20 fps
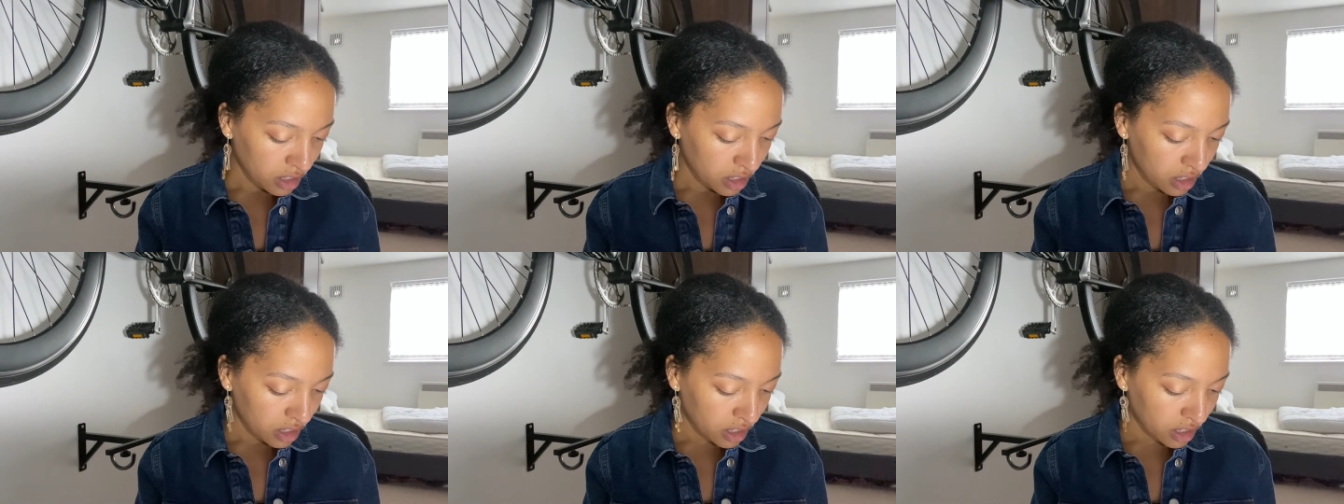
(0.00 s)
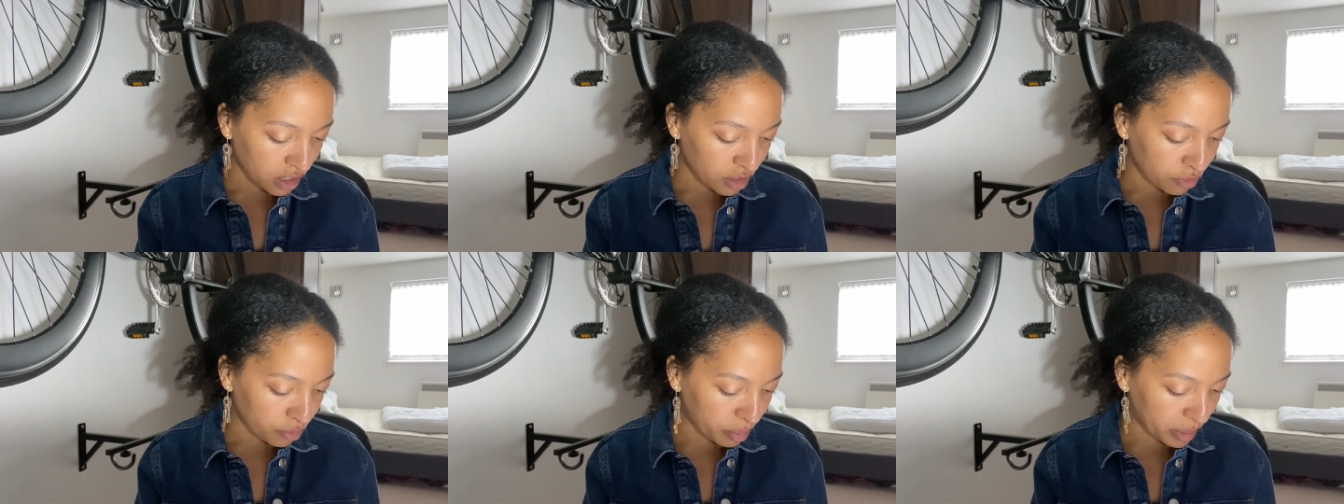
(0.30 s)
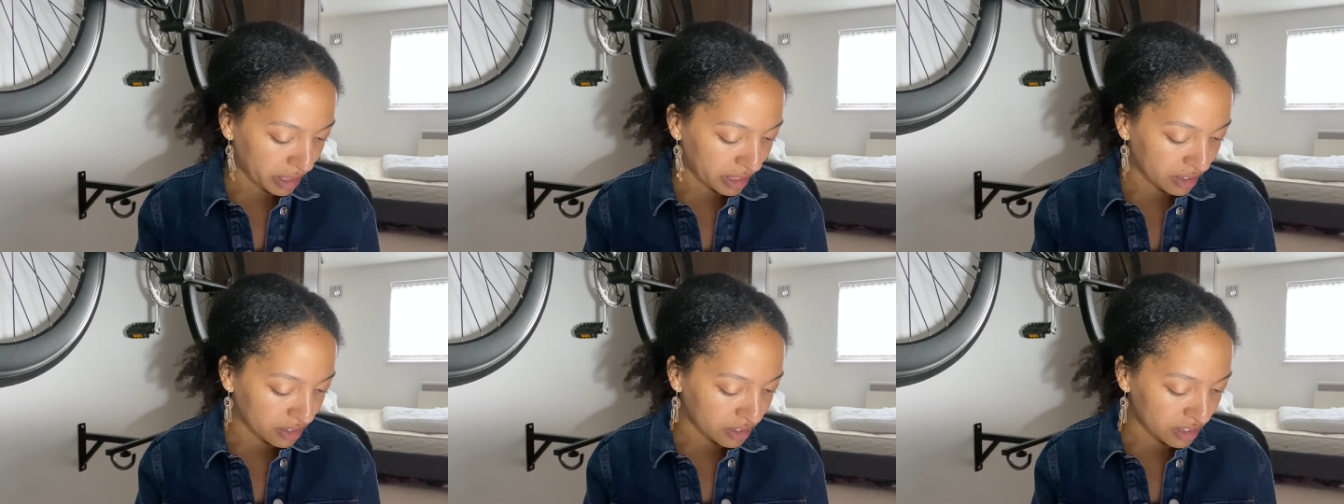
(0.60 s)
I've
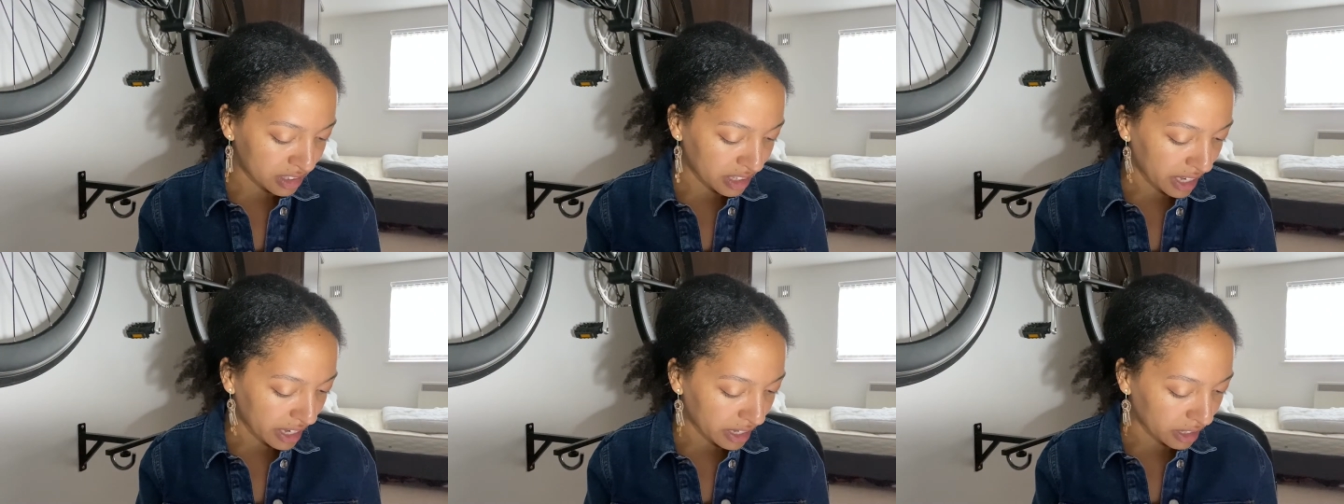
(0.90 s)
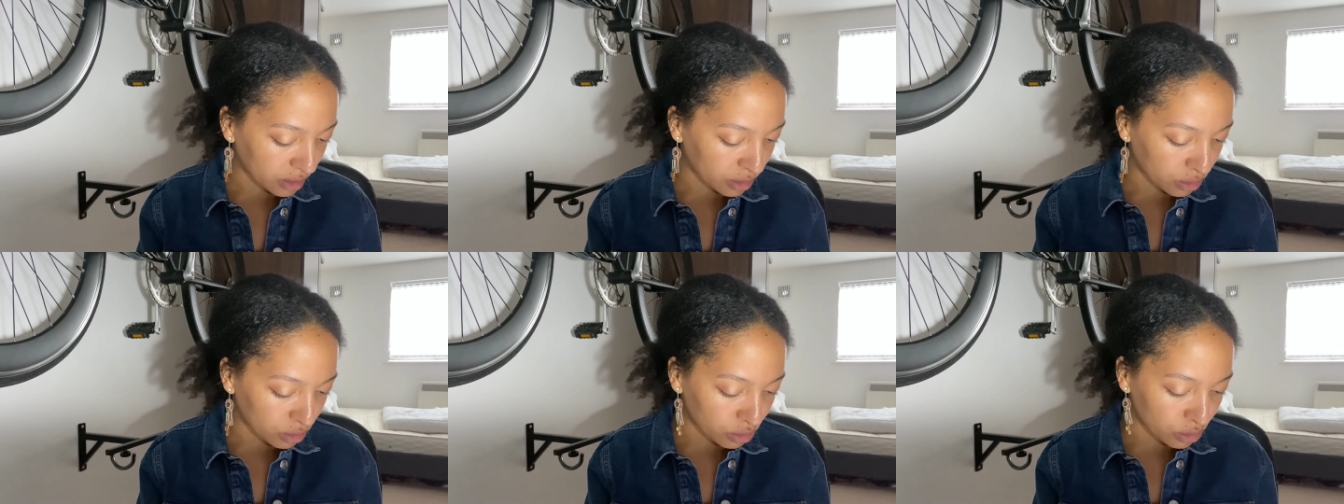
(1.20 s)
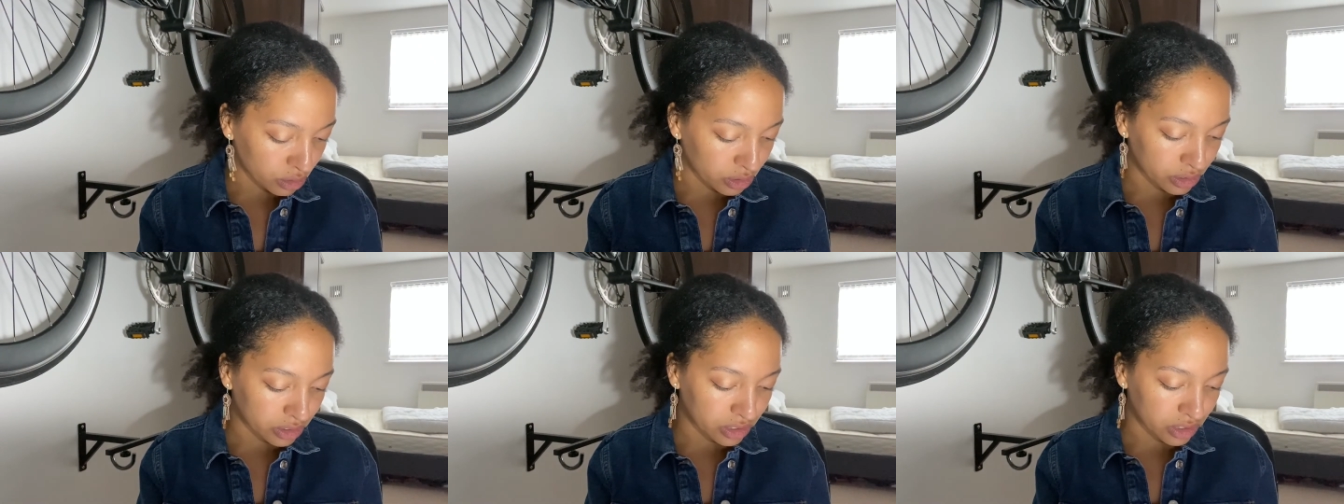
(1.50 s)
been saying,
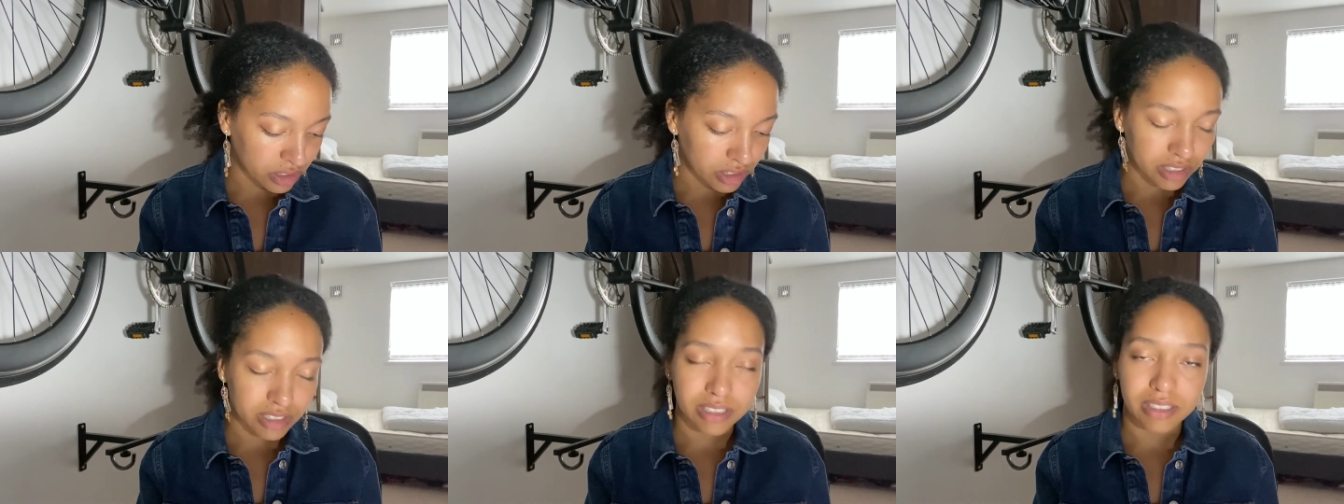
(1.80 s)
Lord,